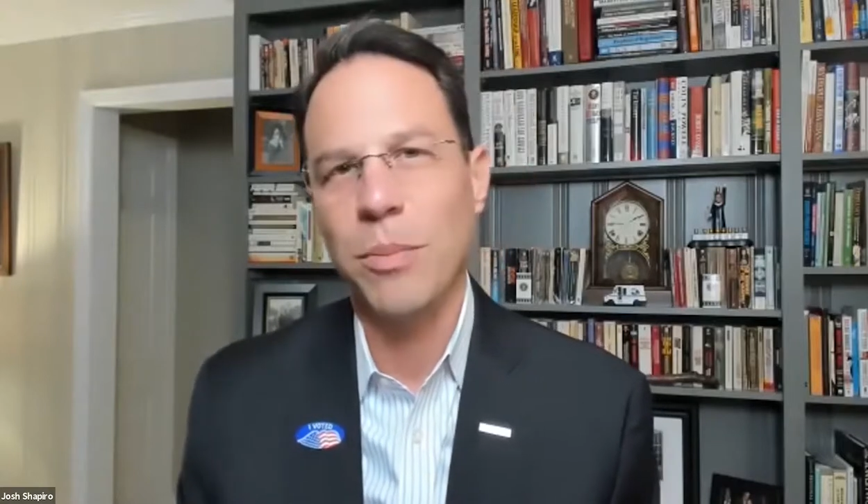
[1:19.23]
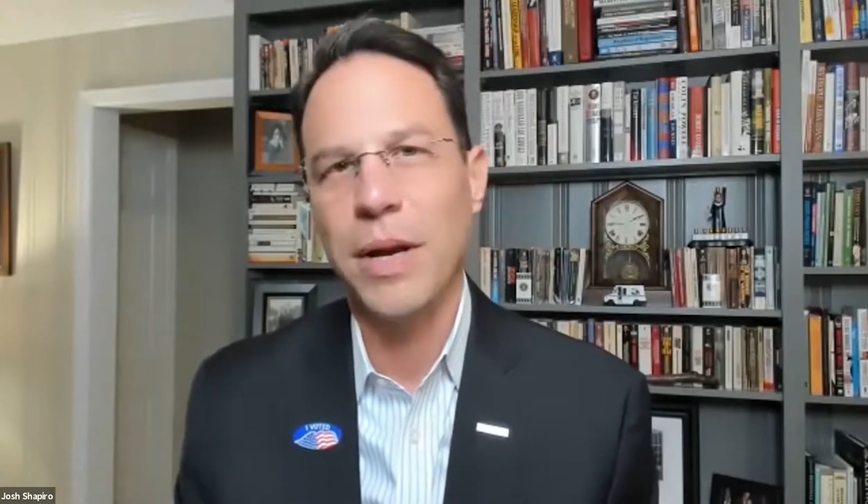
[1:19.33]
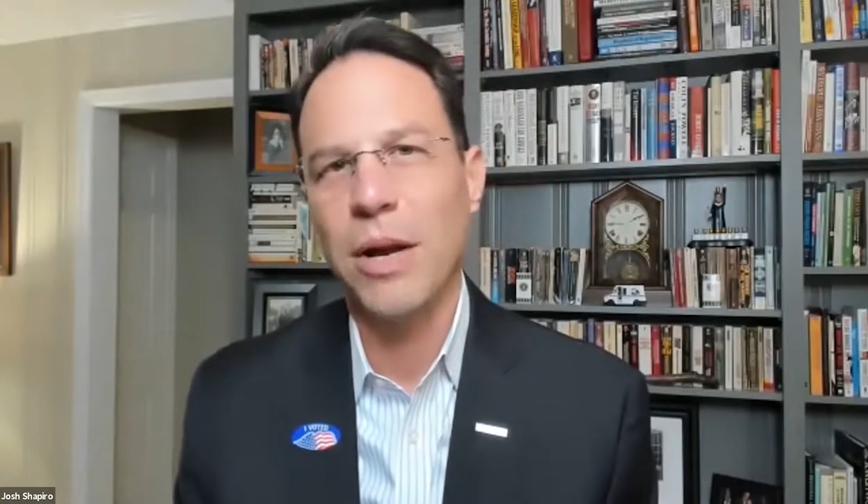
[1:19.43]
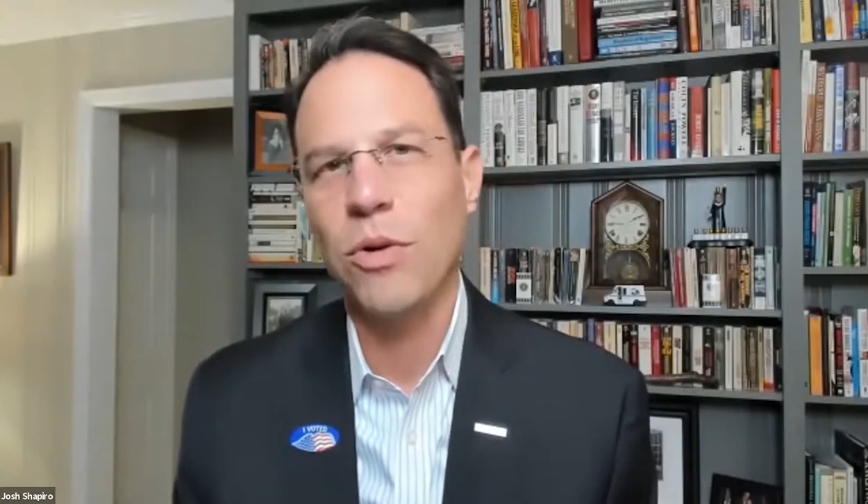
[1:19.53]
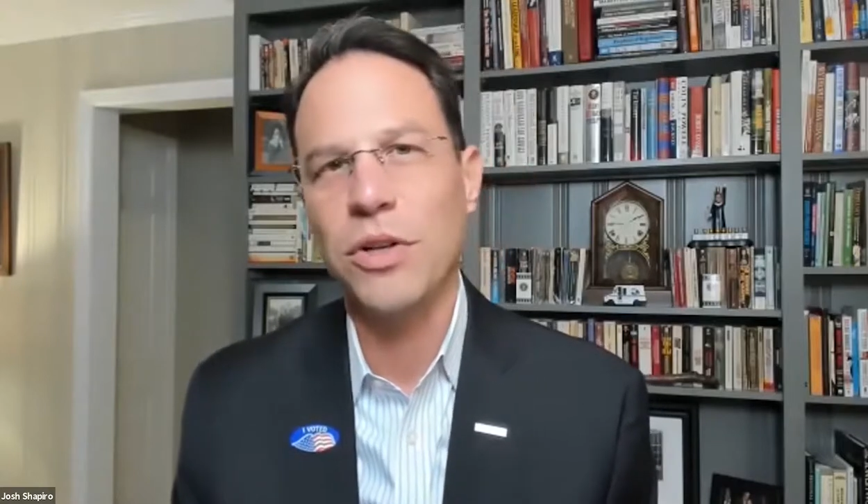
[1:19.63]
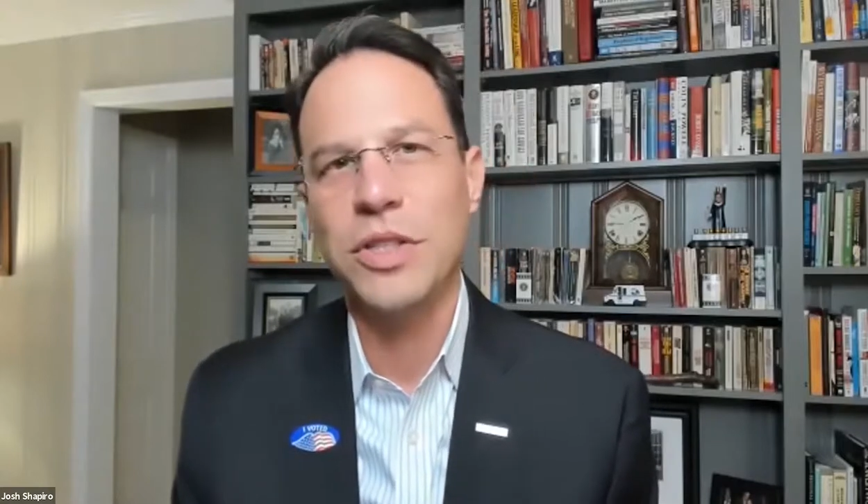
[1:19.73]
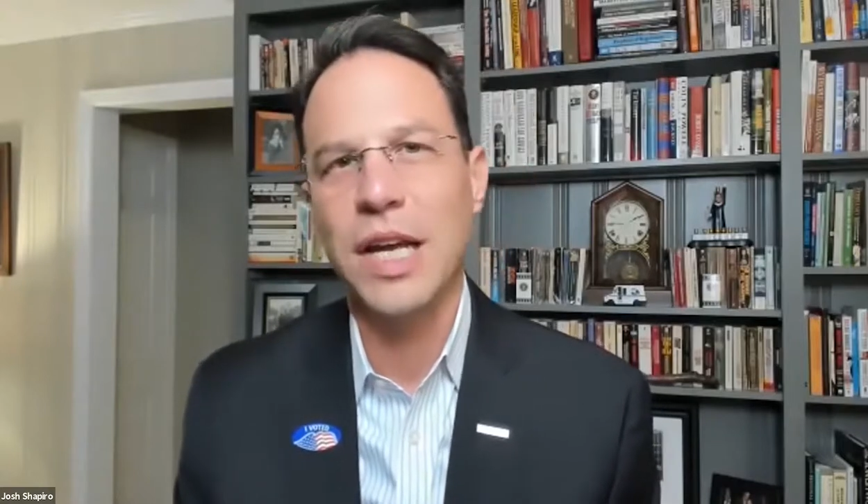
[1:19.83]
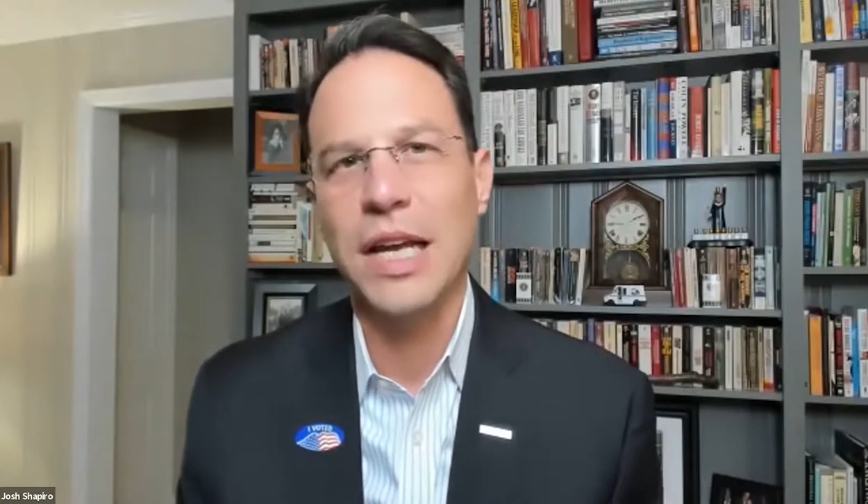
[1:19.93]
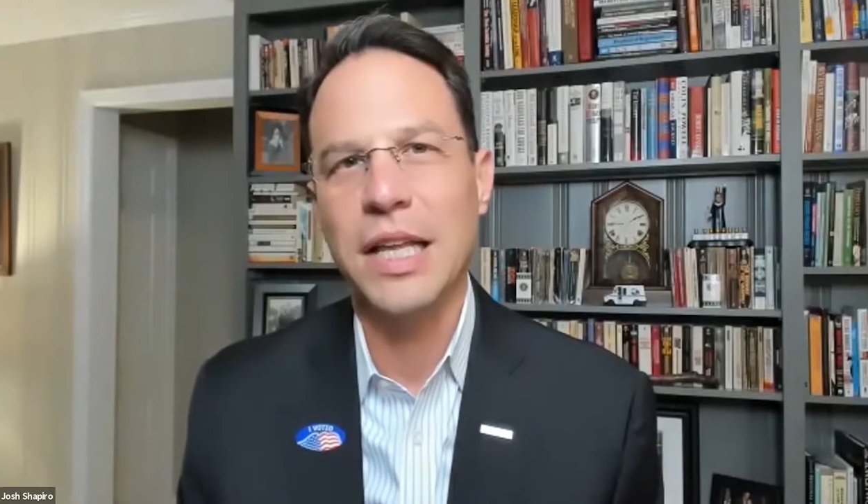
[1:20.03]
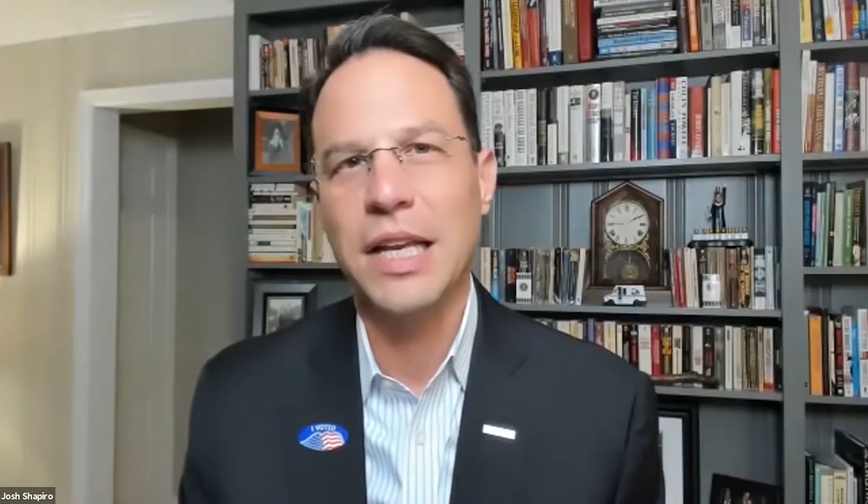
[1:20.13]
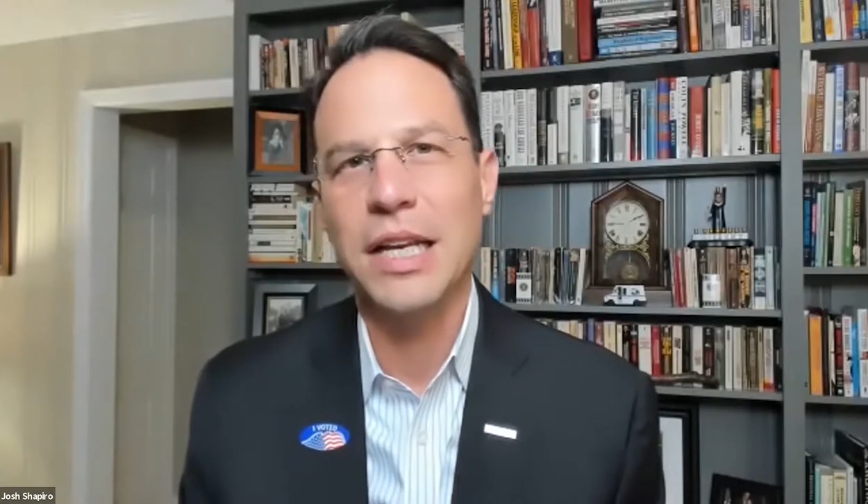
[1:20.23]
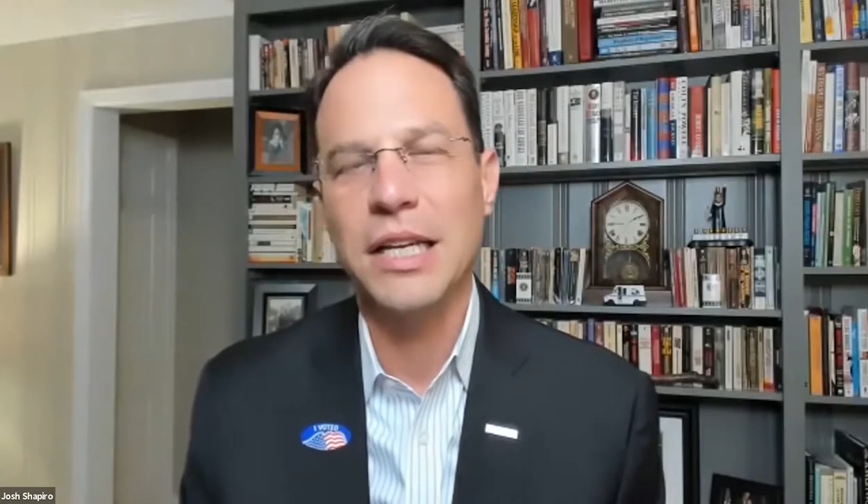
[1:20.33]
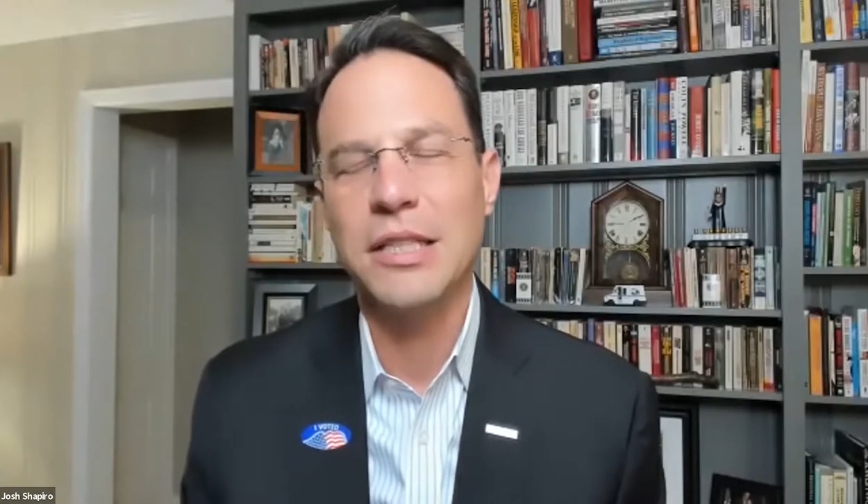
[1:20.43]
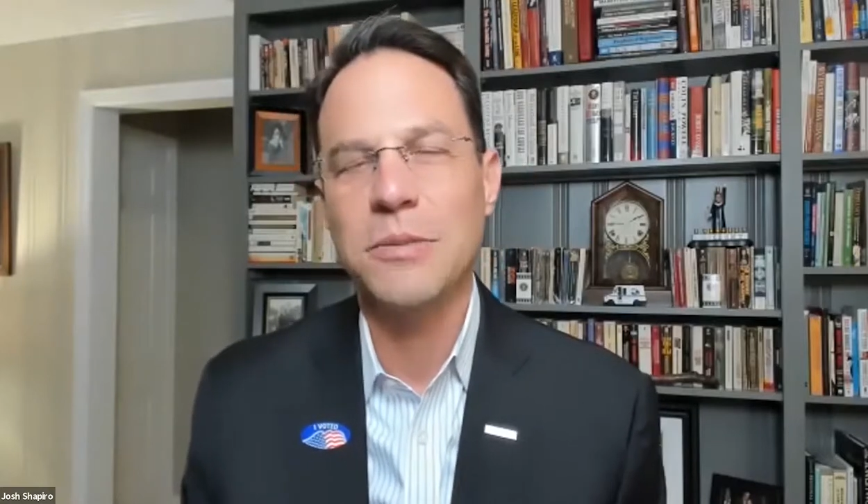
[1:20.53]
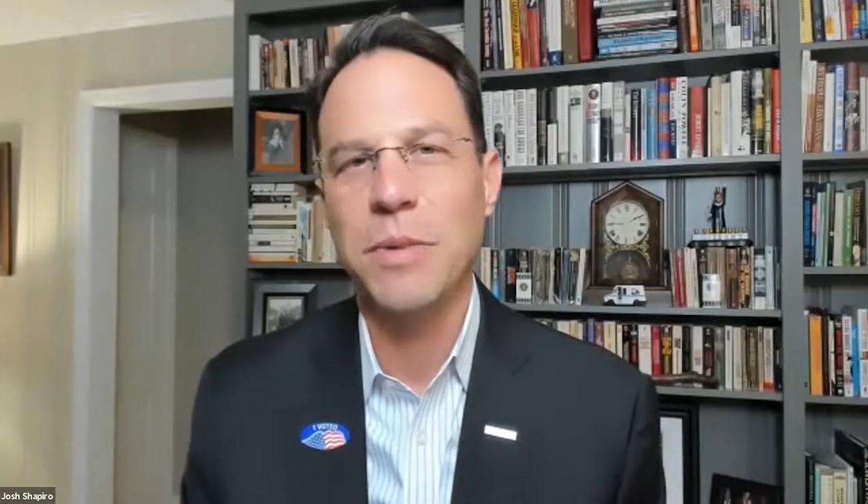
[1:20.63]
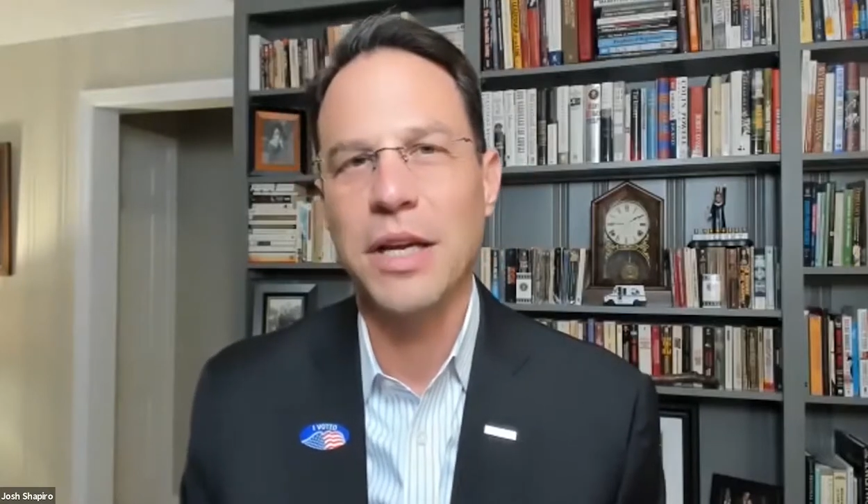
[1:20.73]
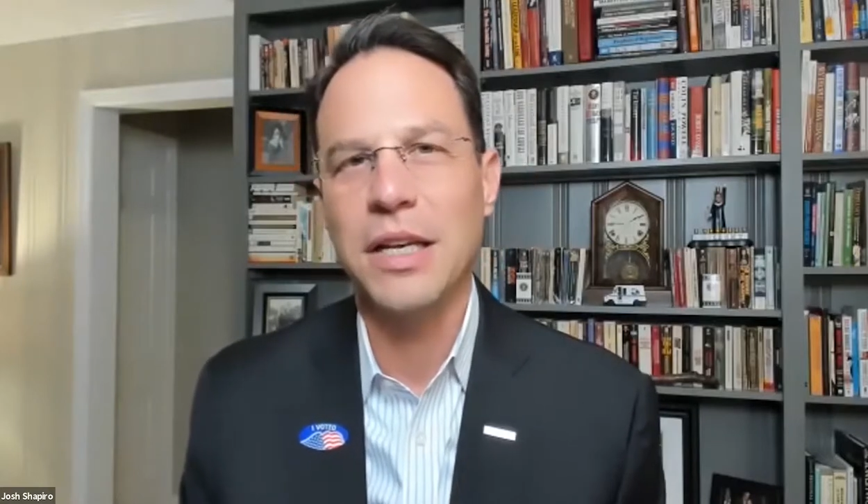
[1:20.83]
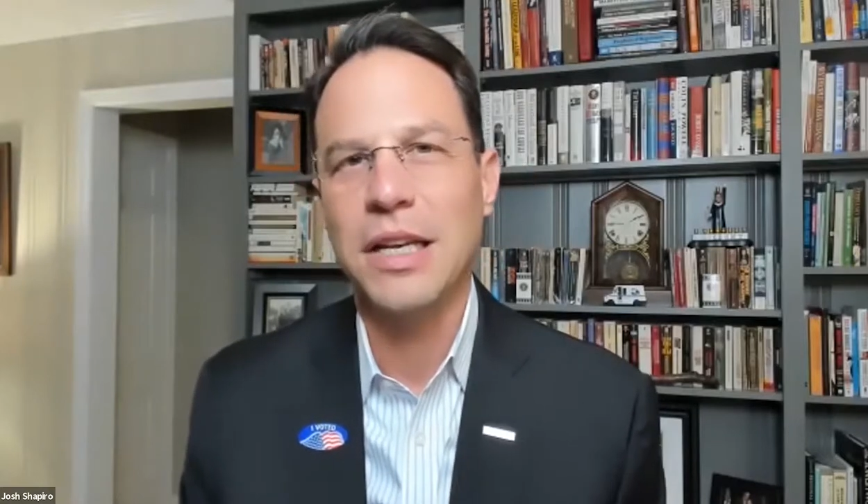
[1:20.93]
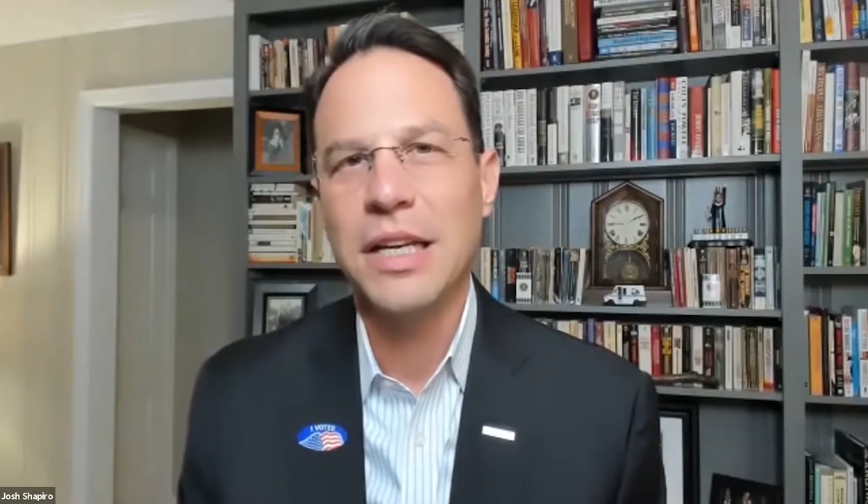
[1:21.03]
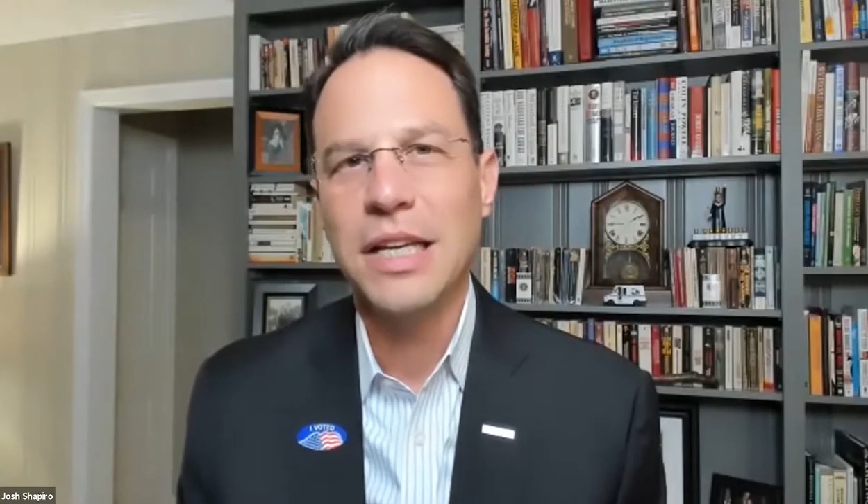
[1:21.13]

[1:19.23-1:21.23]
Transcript: but I will say that it's been